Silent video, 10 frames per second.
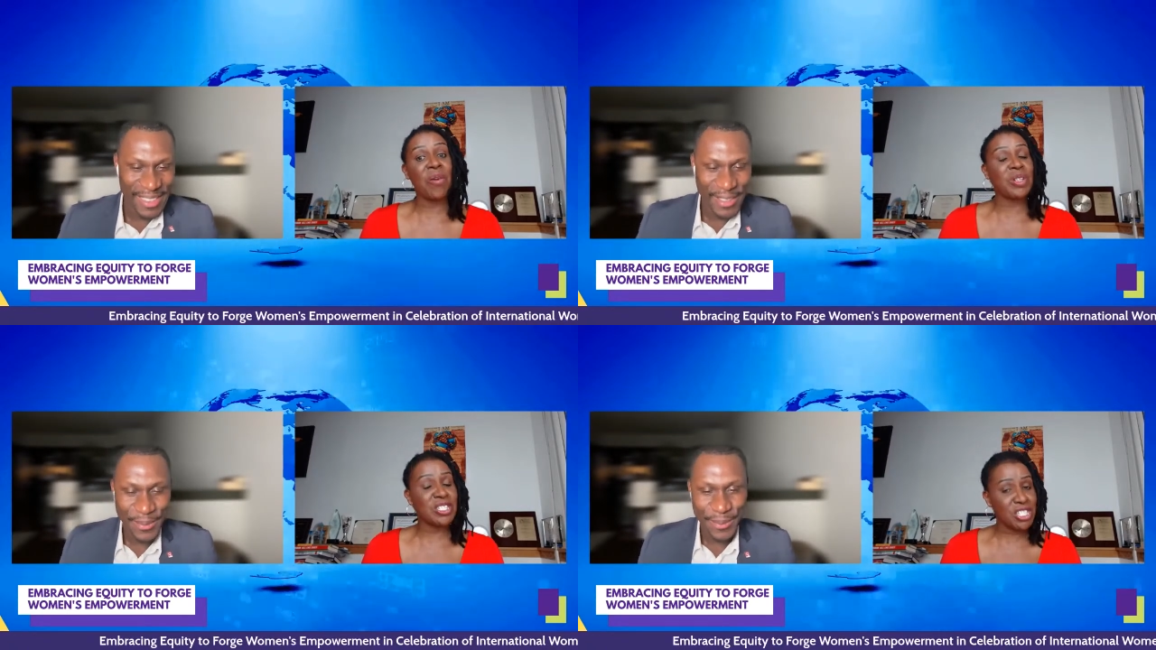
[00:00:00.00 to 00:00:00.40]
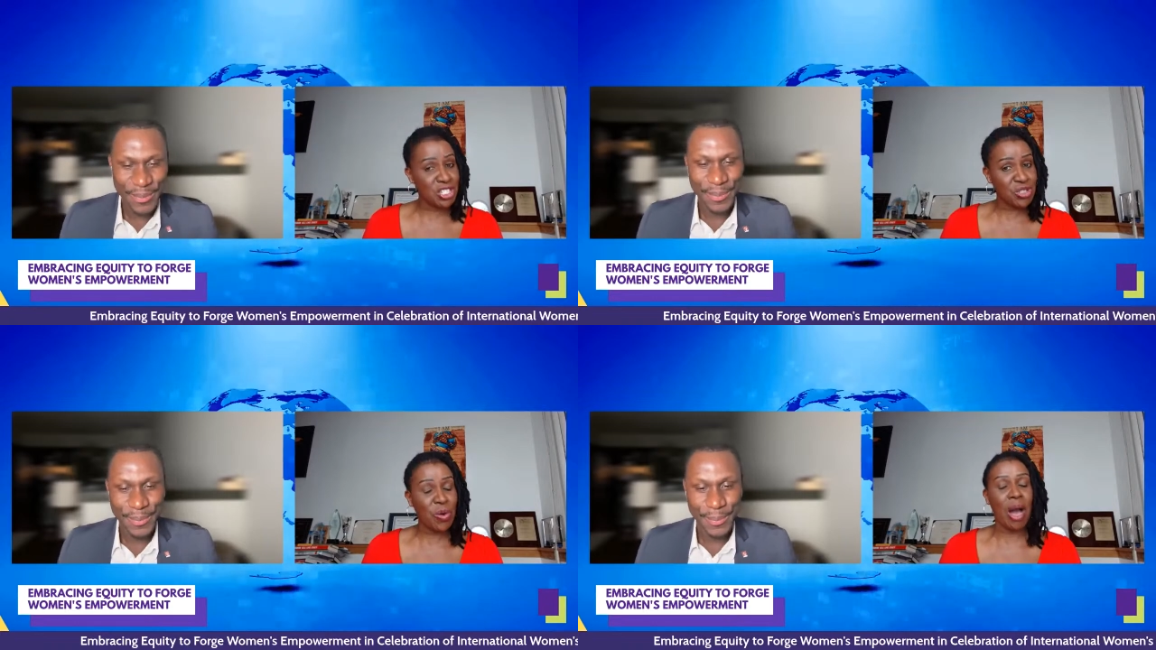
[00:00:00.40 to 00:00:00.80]
Speaker 1: will
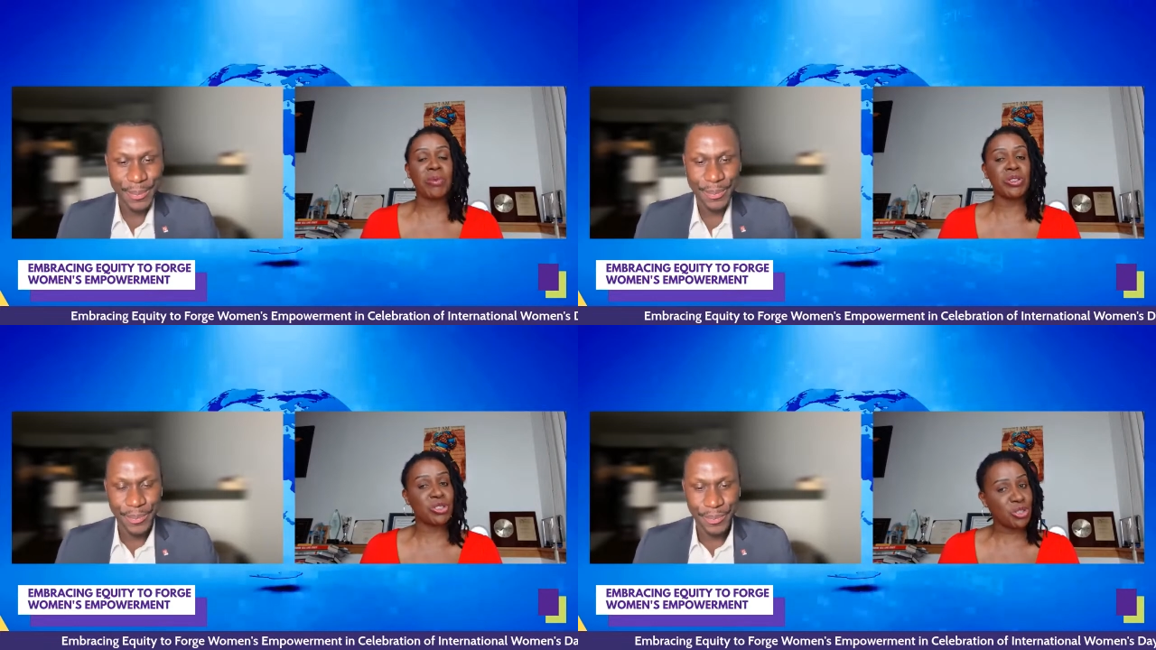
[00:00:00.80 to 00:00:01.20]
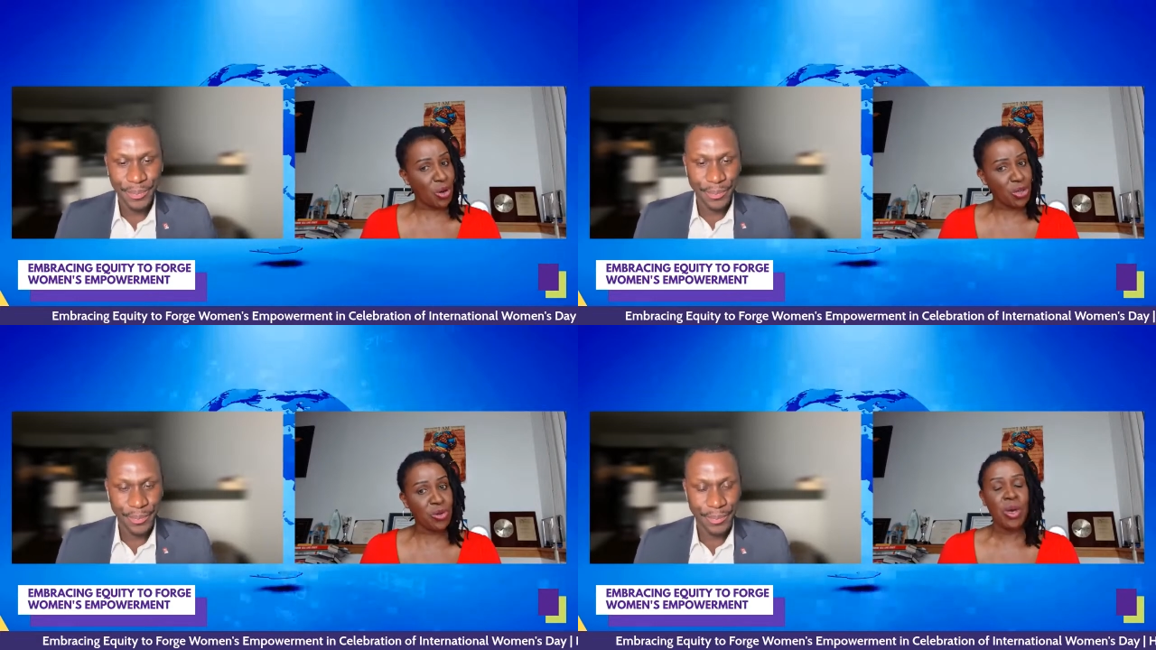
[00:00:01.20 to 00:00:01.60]
teach you, I will show
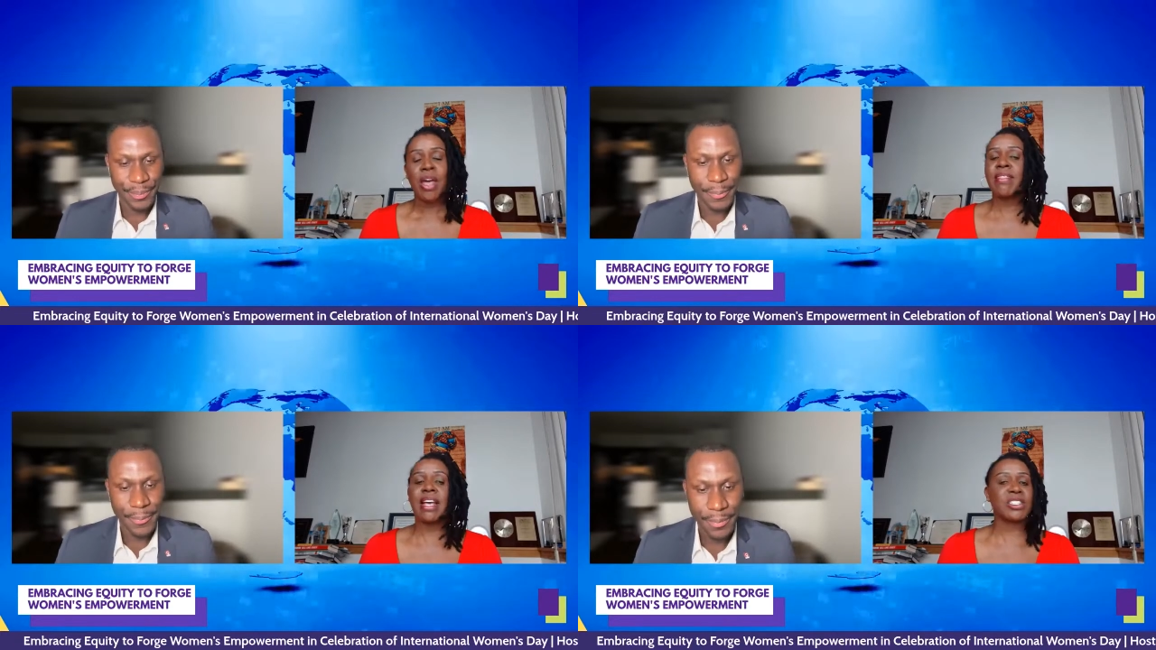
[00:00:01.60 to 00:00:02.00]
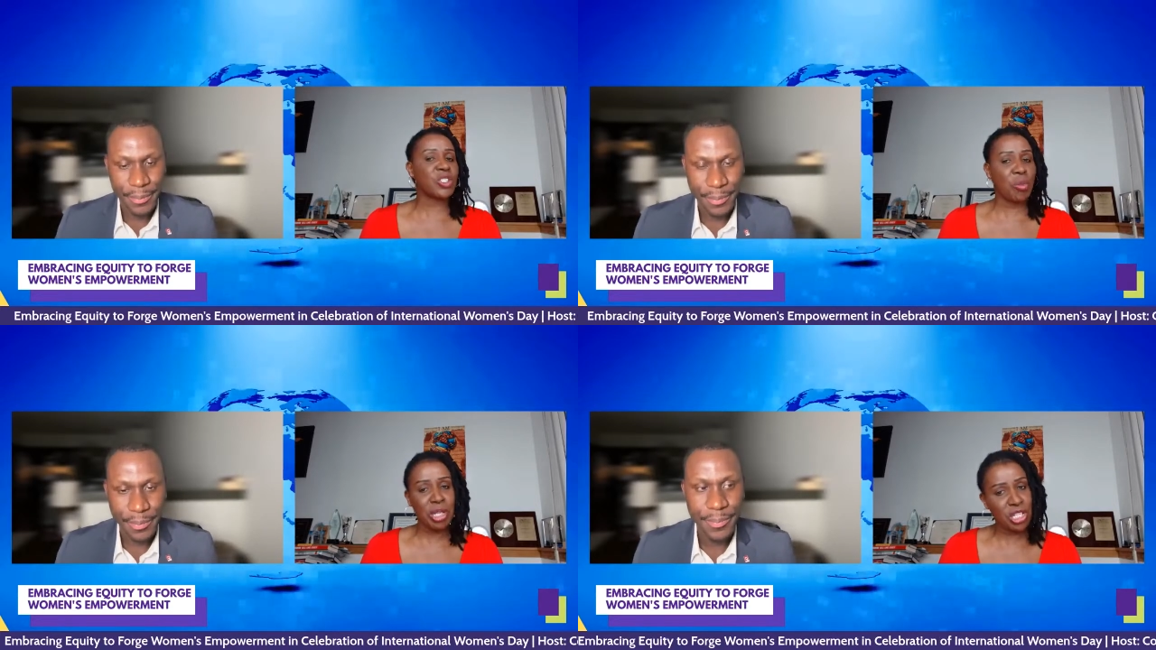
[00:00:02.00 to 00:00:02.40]
you. There's
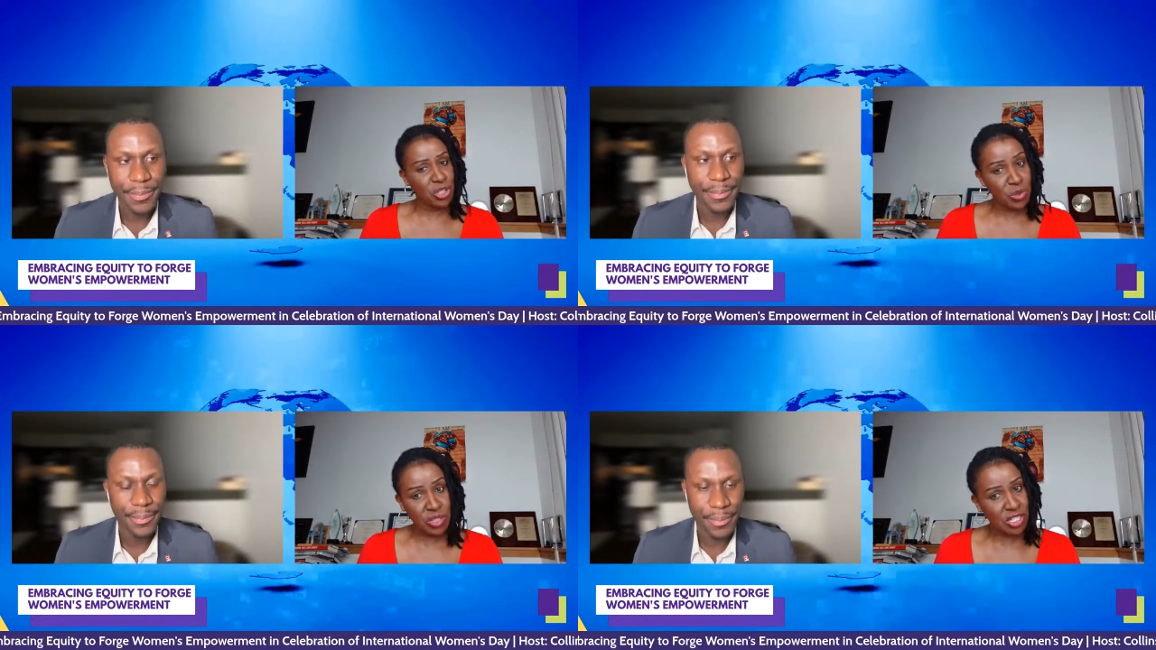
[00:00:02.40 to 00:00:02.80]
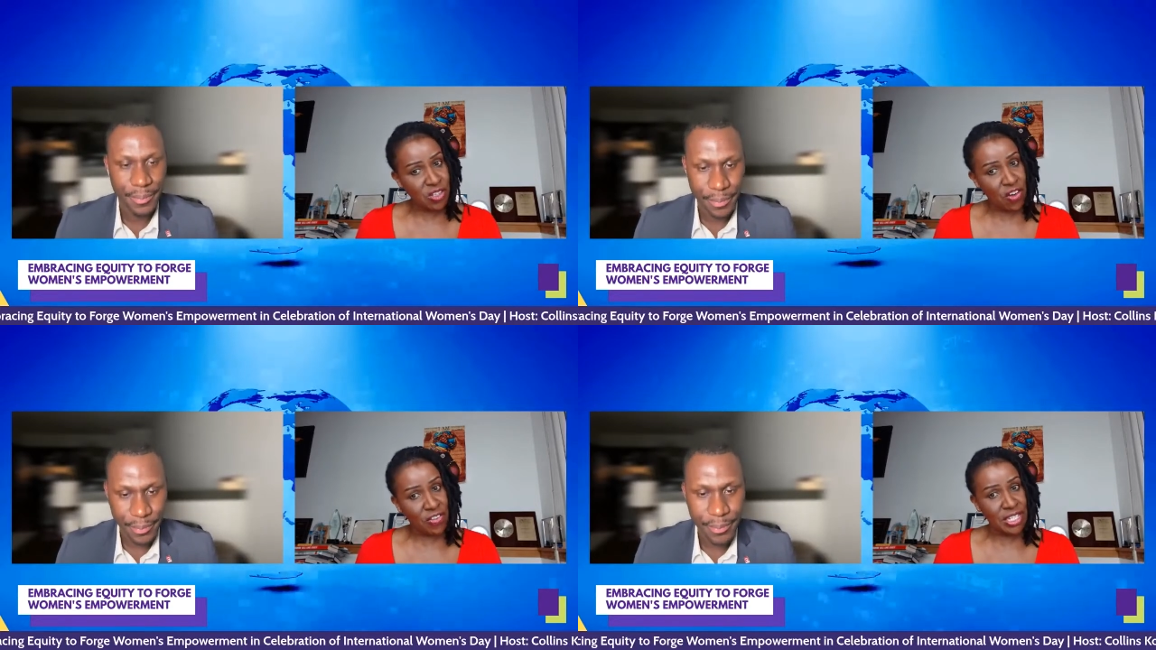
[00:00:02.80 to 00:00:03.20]
so many uses
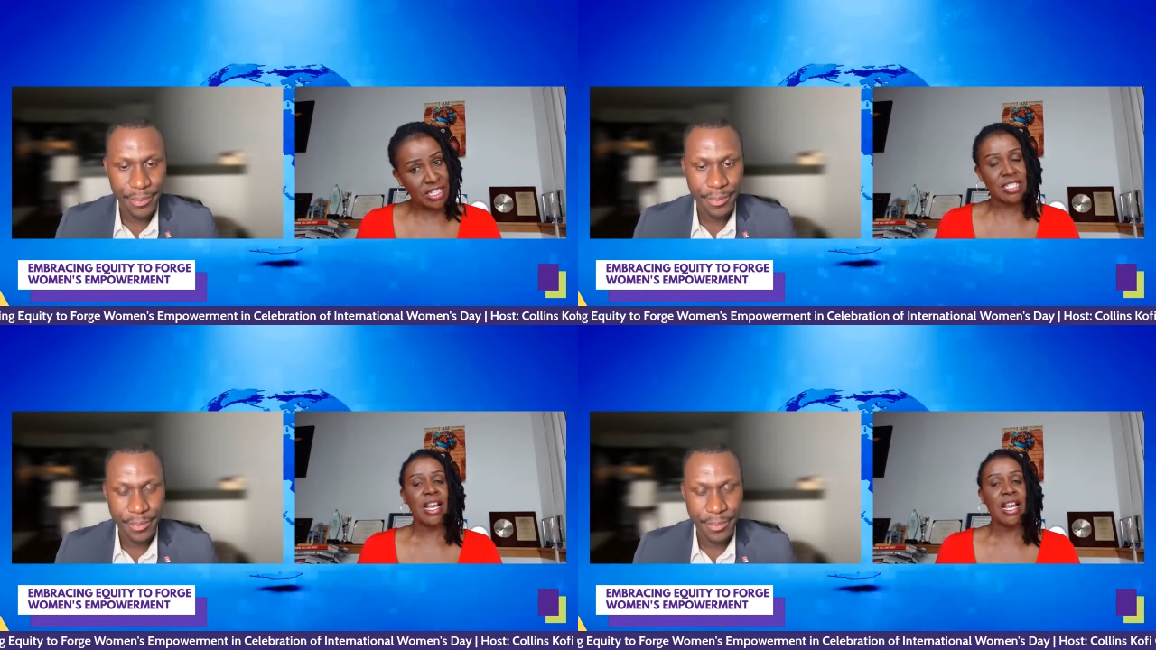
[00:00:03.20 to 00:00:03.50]
of it.